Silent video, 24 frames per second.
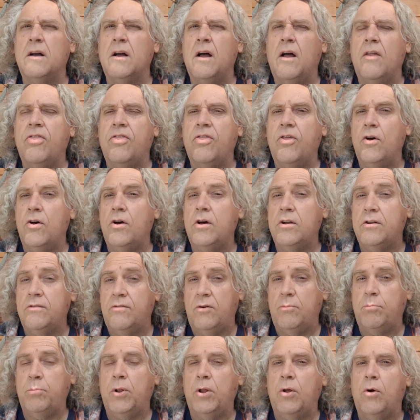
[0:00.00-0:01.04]
a third of
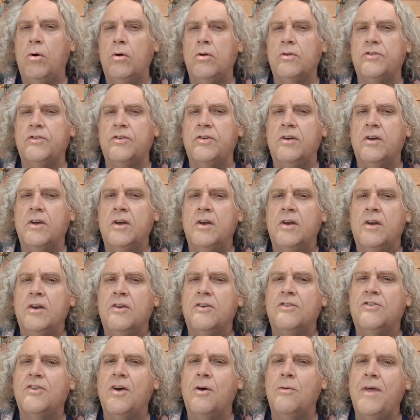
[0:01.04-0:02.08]
a plot.
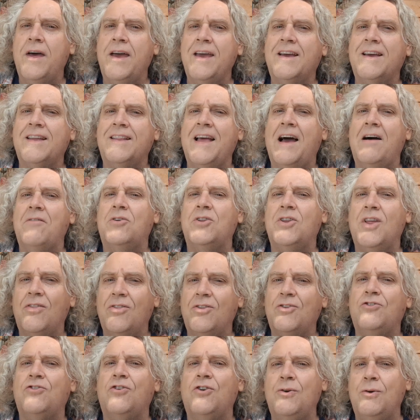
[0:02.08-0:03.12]
So they can have
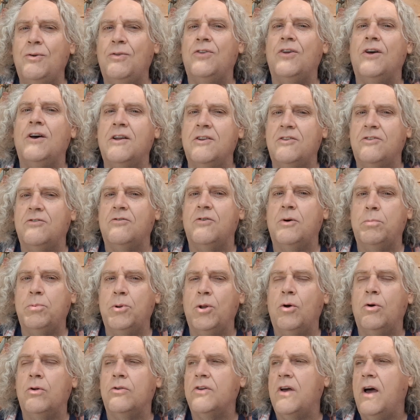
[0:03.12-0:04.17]
another two thirds of a
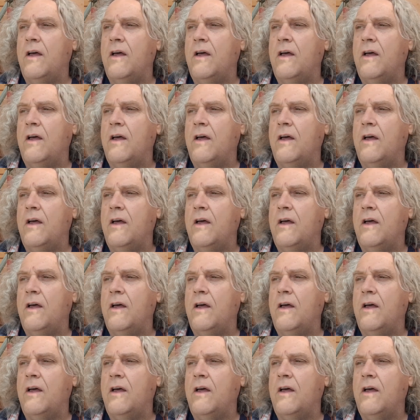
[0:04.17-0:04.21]
plot.